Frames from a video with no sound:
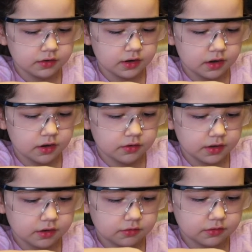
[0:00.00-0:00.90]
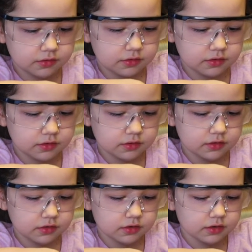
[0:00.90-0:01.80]
Down, down,
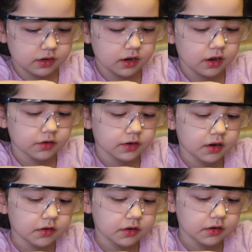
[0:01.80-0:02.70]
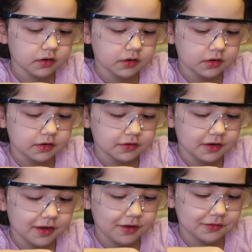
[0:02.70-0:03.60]
down, down,
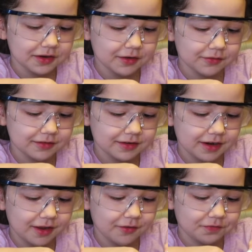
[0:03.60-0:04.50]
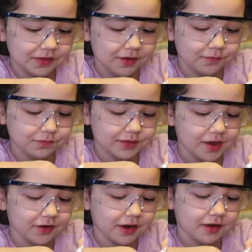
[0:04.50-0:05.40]
down, down, down, down,
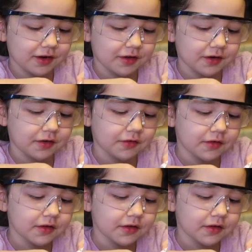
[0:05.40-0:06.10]
down, down, down, down.